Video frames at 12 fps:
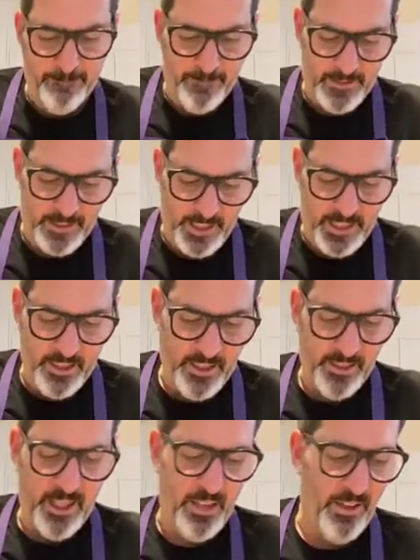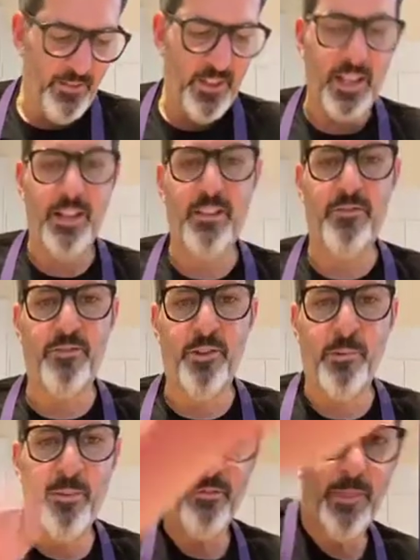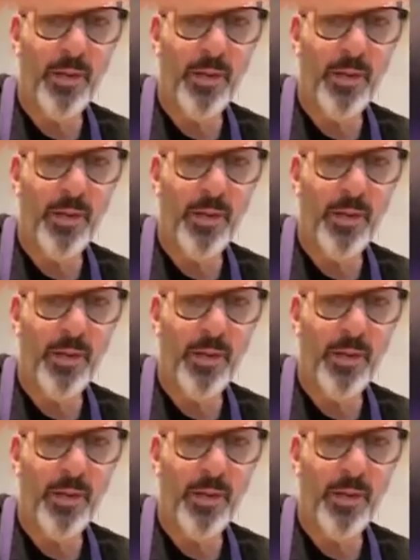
Okay, so now I've got the form of my